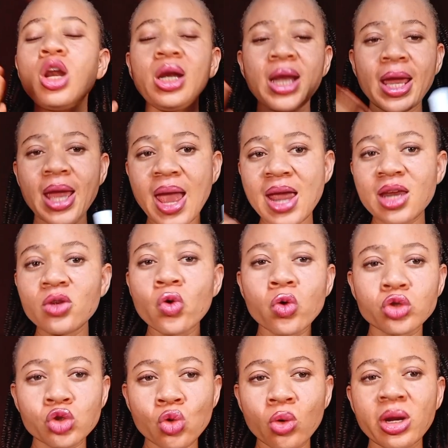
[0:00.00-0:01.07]
layering your
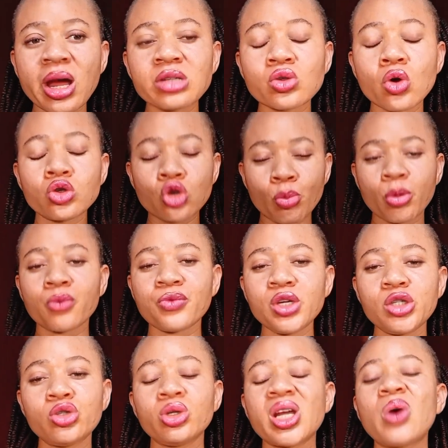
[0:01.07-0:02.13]
toners on top of
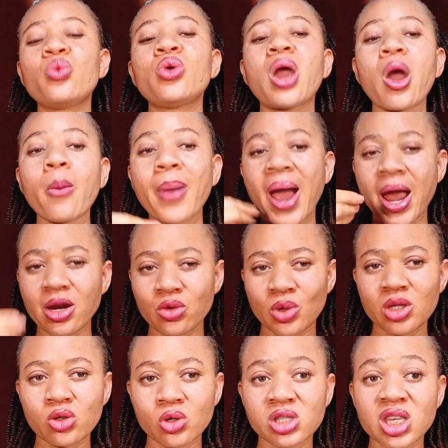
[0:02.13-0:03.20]
each other will help
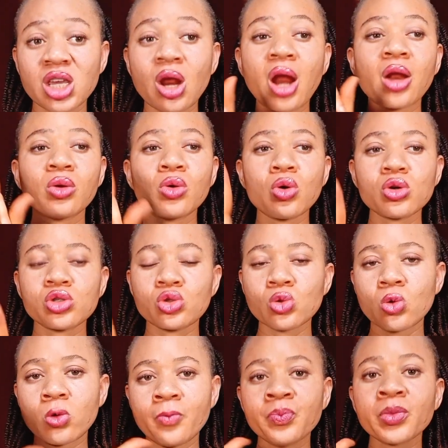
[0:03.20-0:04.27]
hydrate your skin and
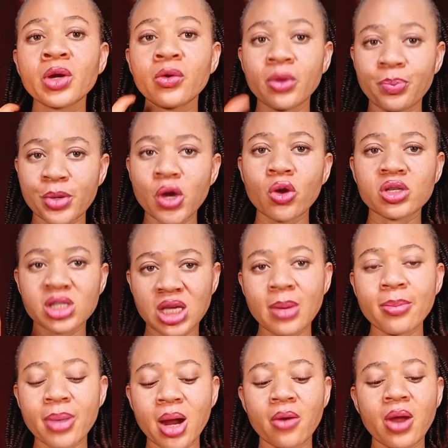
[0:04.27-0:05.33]
also repair your
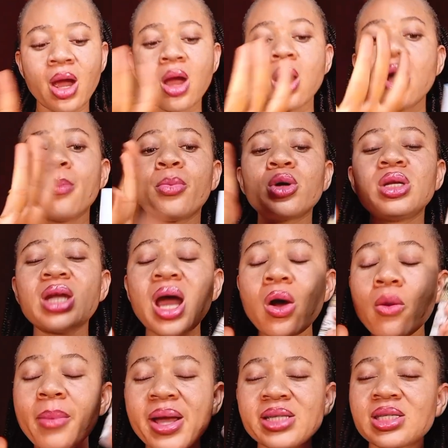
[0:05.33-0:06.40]
skin barrier. But now
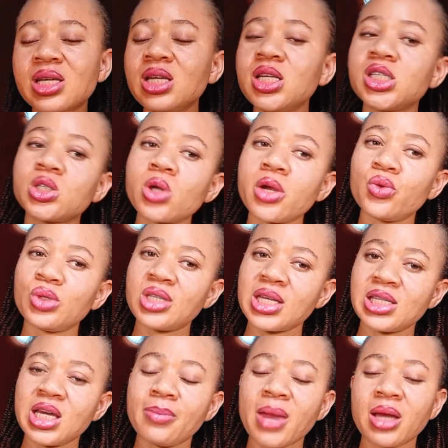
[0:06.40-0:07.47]
my skin is not
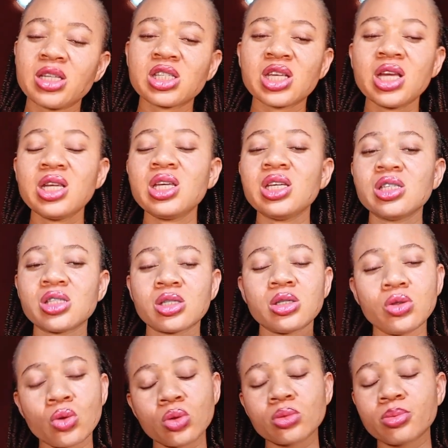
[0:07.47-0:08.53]
irritated, my skin is
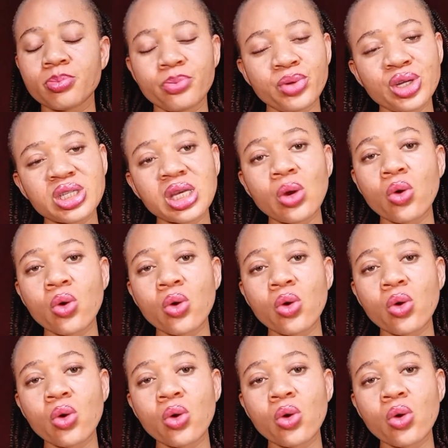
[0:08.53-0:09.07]
pretty